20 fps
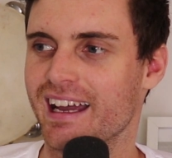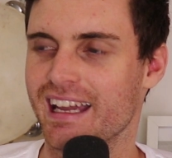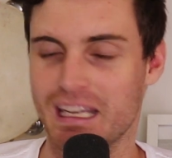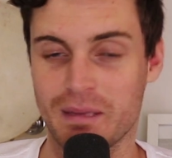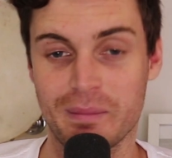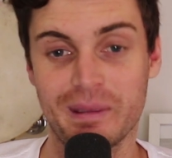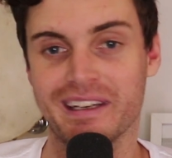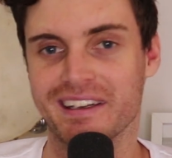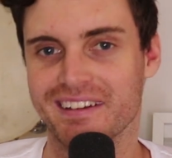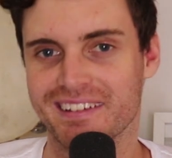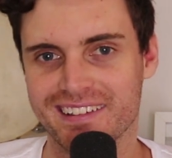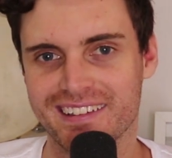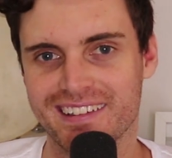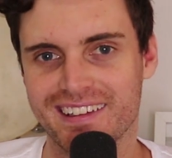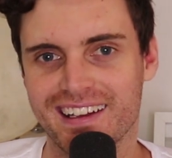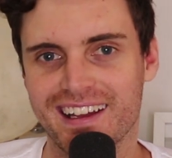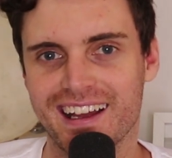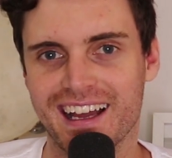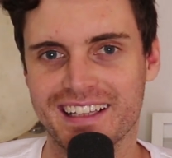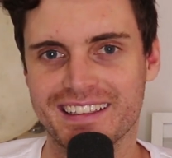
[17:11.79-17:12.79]
imminent
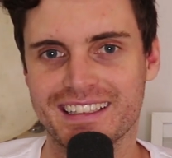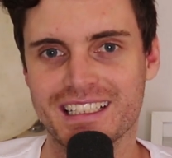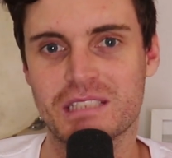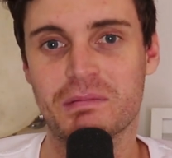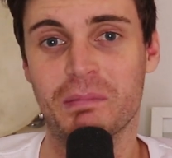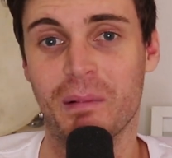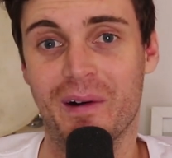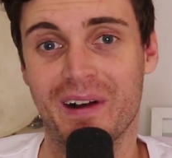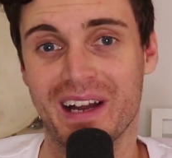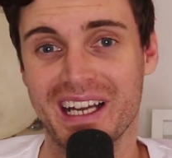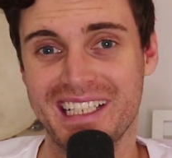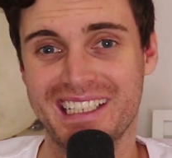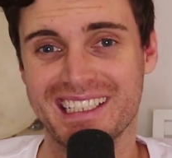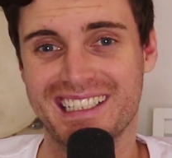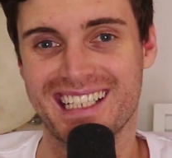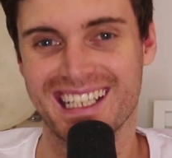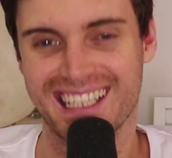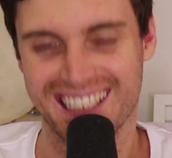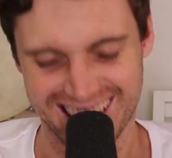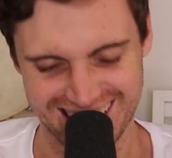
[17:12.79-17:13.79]
at this
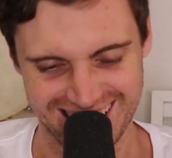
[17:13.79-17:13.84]
point.